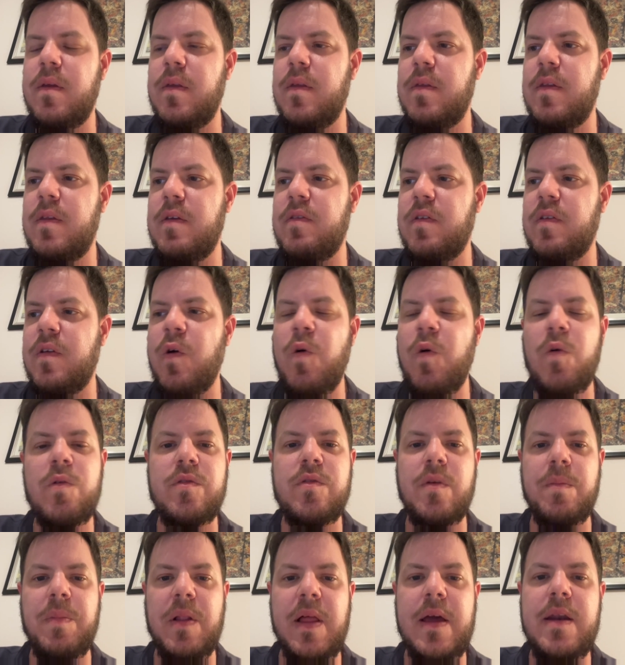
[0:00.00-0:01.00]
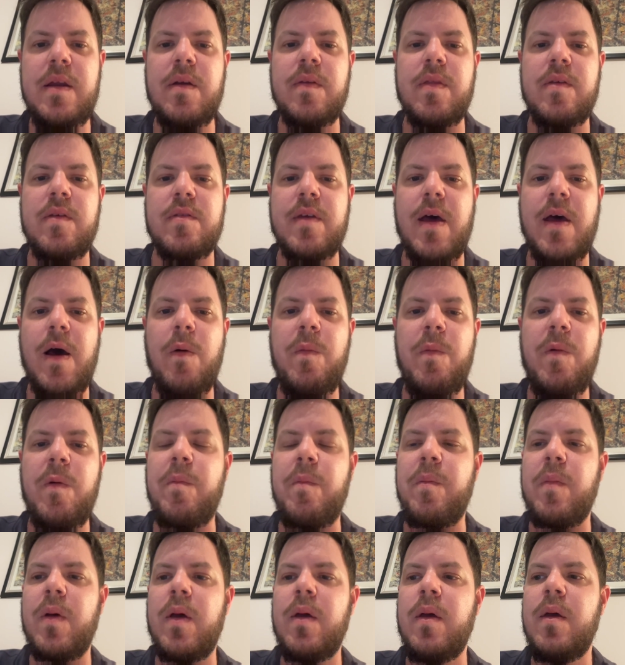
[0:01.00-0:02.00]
There's hooks aplenty on this album.